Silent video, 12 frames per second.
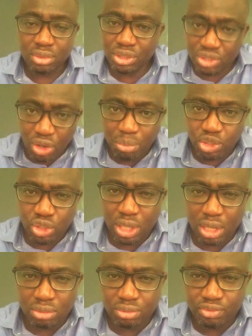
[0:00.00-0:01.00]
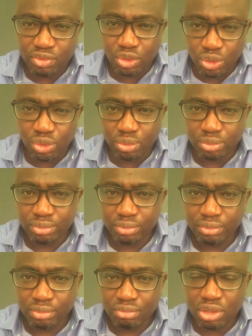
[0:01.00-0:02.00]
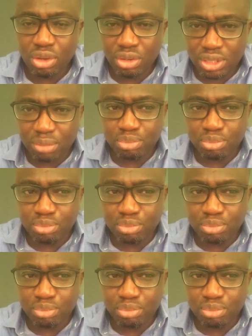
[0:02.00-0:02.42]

It's optional for you because